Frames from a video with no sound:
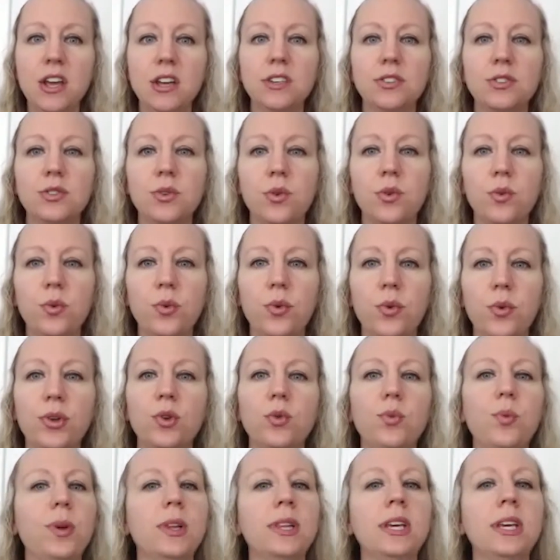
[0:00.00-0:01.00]
So
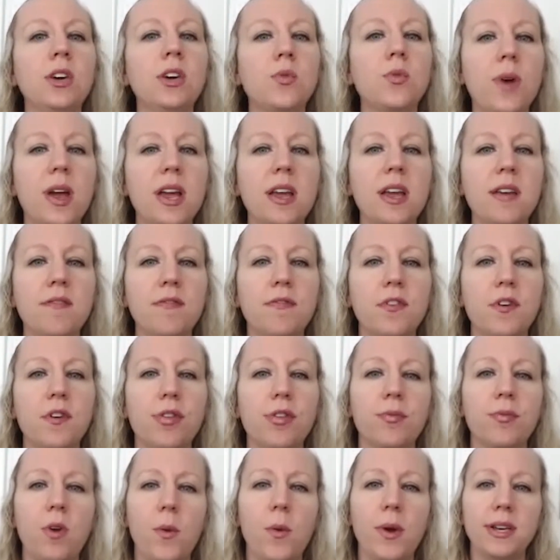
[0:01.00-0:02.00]
they're really great for
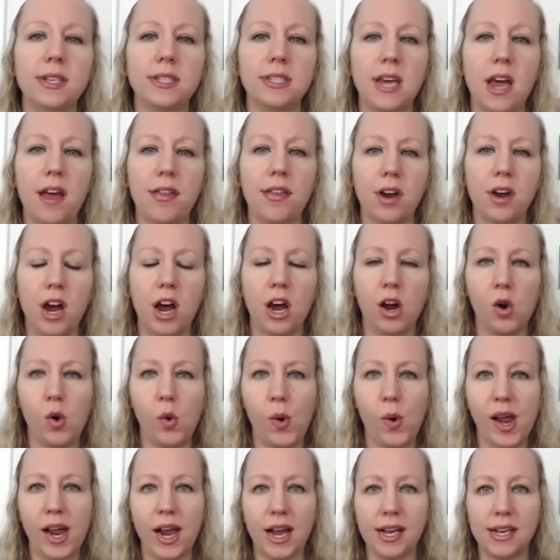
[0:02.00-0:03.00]
throwing together a
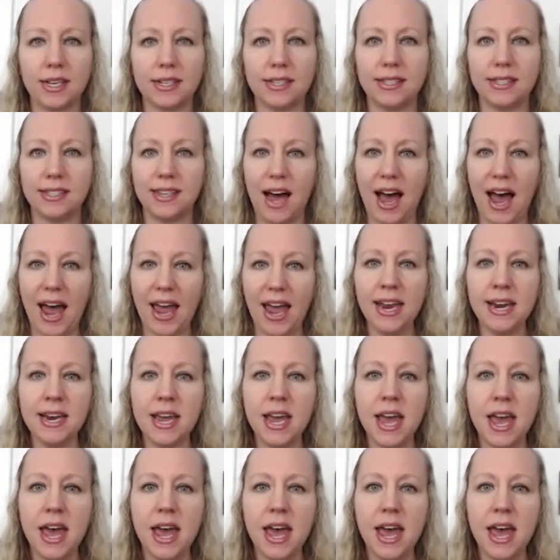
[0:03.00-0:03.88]
quick side,